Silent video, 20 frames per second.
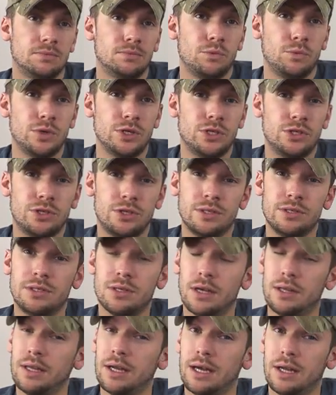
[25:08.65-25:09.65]
We should have
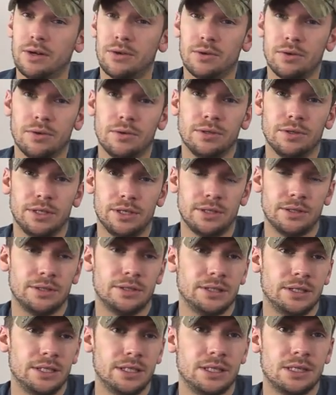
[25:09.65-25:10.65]
done that earlier
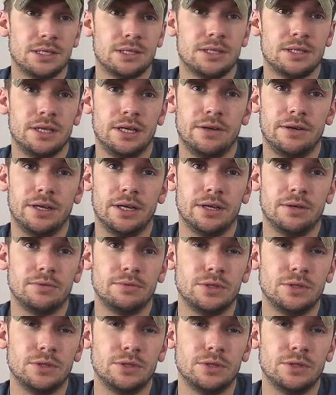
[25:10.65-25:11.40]
in the scenario.